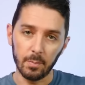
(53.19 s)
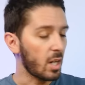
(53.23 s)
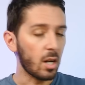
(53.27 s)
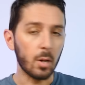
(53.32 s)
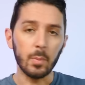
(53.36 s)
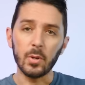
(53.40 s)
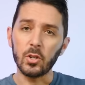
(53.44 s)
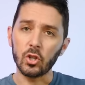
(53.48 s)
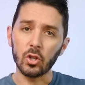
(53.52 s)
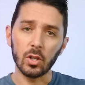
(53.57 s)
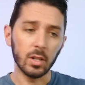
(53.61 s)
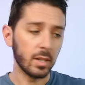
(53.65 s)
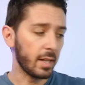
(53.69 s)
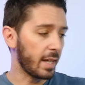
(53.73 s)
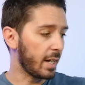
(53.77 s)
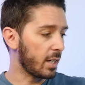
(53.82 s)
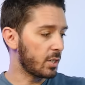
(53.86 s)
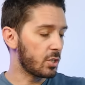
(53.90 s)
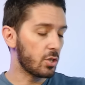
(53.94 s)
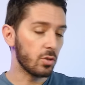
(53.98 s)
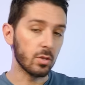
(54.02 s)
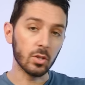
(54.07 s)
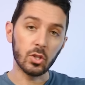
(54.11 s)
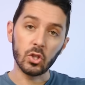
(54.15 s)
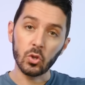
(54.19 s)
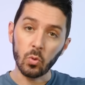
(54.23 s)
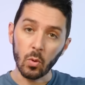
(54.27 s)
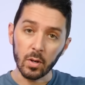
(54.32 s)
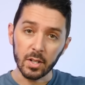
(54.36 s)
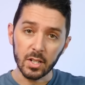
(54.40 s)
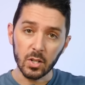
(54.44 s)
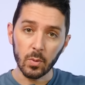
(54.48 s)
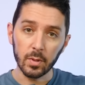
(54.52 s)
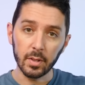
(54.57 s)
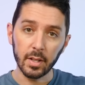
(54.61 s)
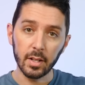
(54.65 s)
And I'll be sure to link to the
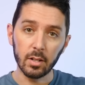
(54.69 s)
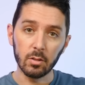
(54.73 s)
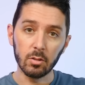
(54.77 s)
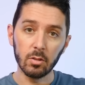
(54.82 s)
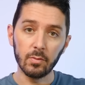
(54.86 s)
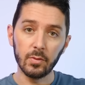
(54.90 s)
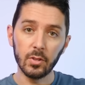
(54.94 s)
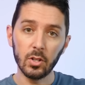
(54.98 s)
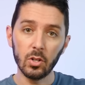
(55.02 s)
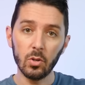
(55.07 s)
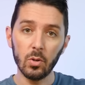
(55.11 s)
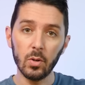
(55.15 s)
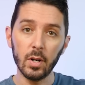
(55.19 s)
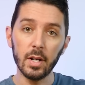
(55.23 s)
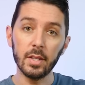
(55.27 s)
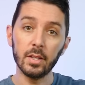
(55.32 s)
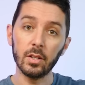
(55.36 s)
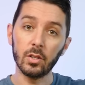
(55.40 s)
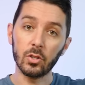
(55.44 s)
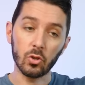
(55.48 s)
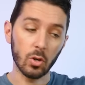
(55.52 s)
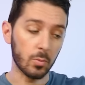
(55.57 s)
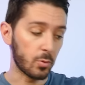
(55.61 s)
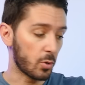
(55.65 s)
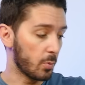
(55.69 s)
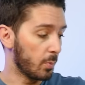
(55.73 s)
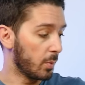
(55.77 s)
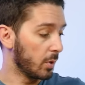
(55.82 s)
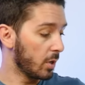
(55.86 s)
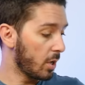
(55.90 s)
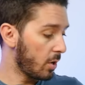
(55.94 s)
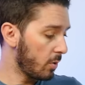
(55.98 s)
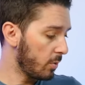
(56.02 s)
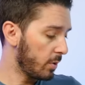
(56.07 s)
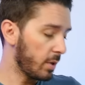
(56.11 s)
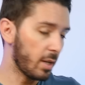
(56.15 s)
21 liter review in the description
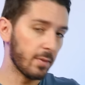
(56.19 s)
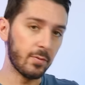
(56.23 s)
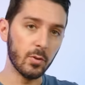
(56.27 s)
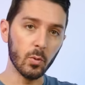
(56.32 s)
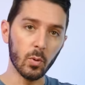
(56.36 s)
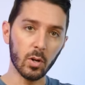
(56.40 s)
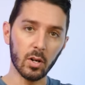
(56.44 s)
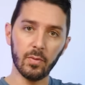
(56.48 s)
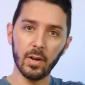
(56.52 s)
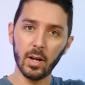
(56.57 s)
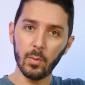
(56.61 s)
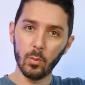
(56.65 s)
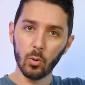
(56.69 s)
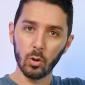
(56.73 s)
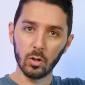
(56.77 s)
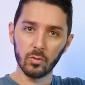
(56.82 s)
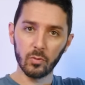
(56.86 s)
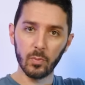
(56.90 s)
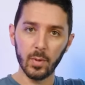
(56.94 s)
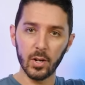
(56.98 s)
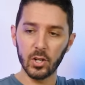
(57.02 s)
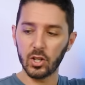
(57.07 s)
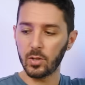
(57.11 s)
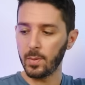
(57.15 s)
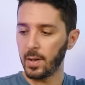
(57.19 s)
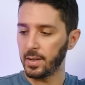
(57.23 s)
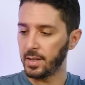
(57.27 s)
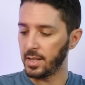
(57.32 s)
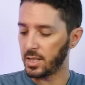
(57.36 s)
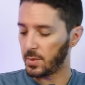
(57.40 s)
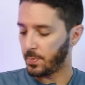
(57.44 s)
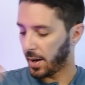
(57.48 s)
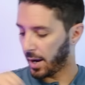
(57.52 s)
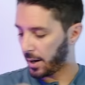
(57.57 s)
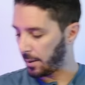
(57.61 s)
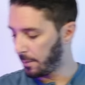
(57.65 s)
below if you wanna find more information about
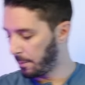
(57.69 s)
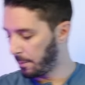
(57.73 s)
this bag.